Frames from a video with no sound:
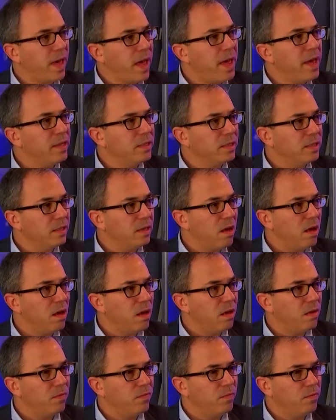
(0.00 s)
the gains
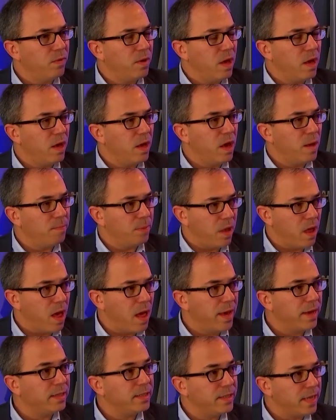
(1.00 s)
of
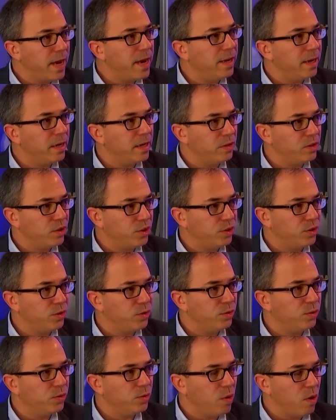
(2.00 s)
applying data
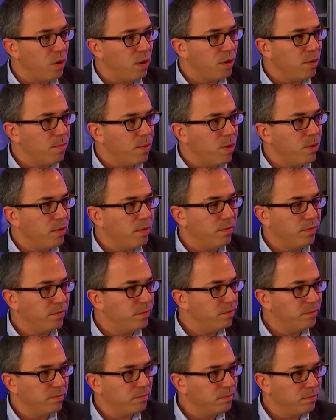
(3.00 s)
to automotive
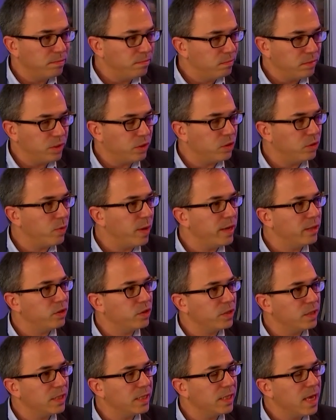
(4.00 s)

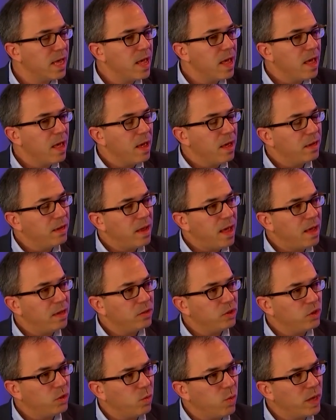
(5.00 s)
situations,
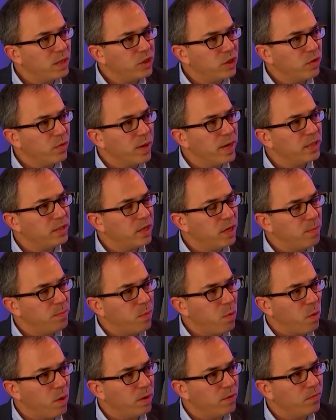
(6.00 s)
to what degree is it
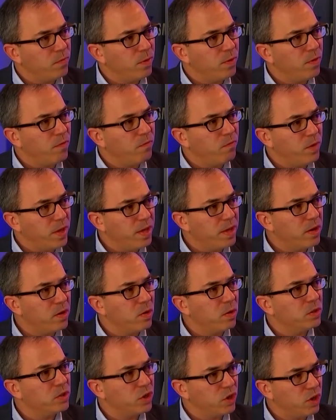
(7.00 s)
important for the
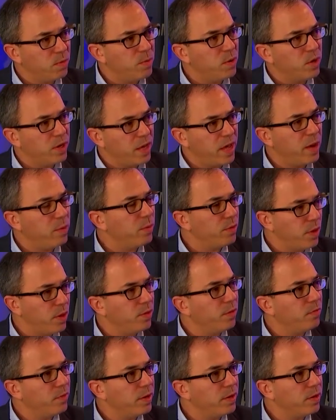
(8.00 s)
vehicle to communicate with
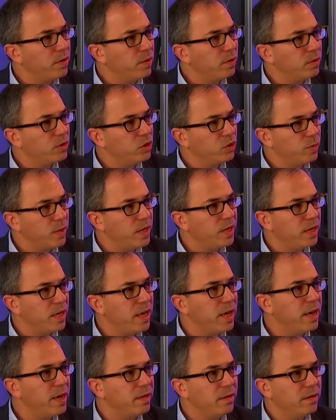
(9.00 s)
other vehicles? Do we
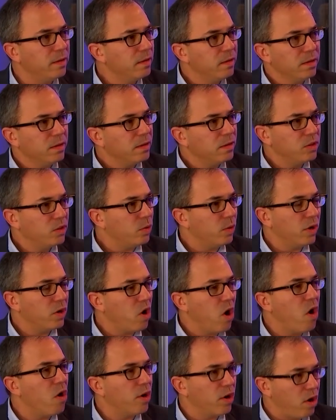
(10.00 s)
need sort of
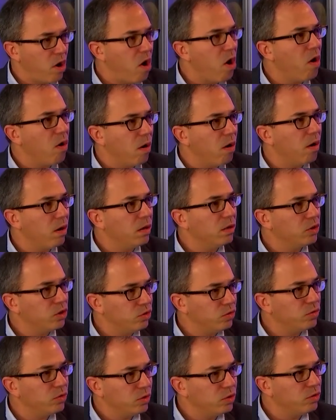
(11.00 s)
car-to-car
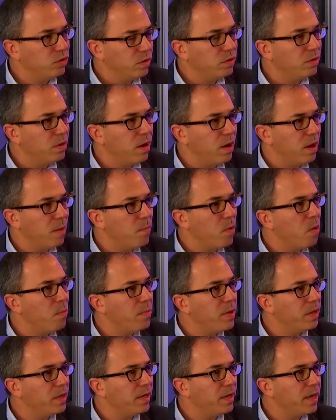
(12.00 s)

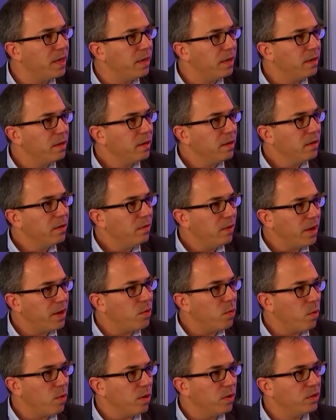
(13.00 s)
mobility
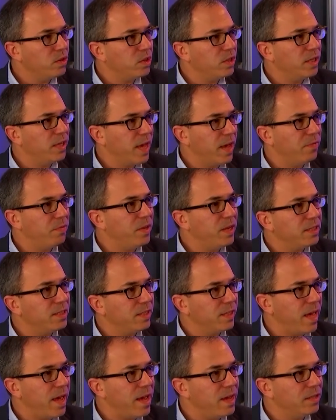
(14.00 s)
in order to get
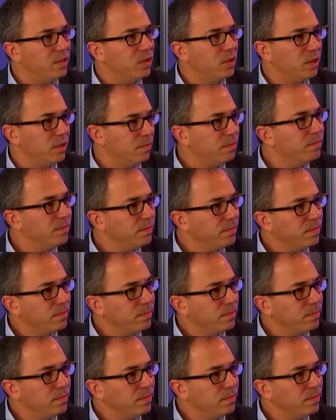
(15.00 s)
these gains?